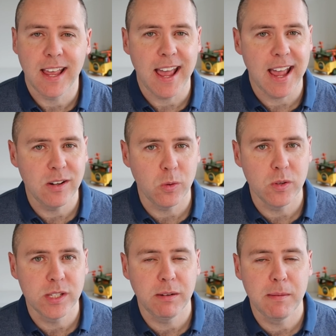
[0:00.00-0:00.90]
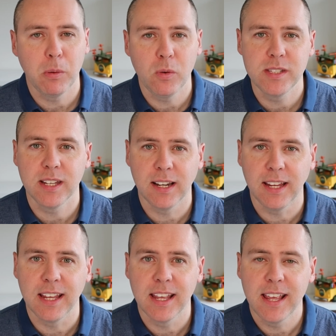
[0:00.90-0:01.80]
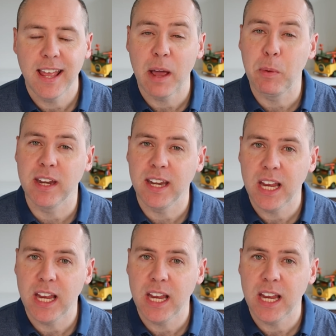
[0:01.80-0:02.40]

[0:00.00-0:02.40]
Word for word: and also importantly, how we can